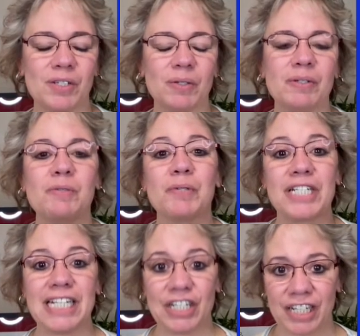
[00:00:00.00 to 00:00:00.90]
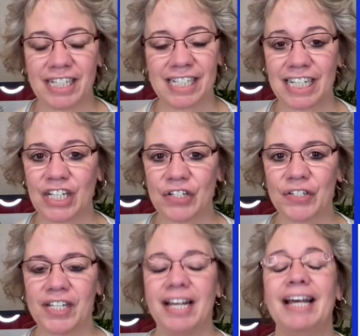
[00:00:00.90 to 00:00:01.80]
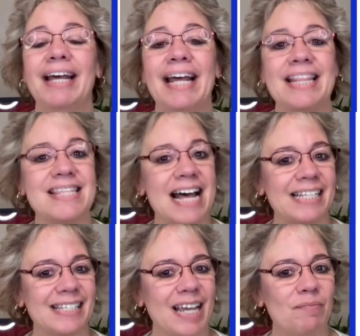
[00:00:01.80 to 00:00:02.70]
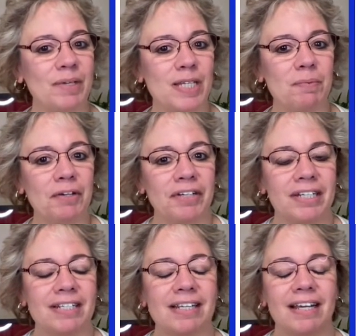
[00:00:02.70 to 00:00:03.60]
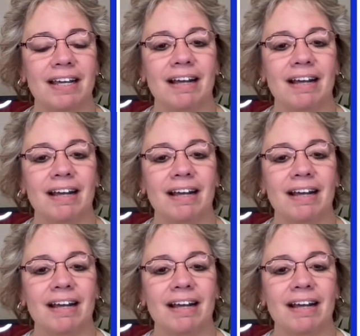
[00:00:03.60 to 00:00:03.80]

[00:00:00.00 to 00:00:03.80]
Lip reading: students were teaching us teachers. And that same experience,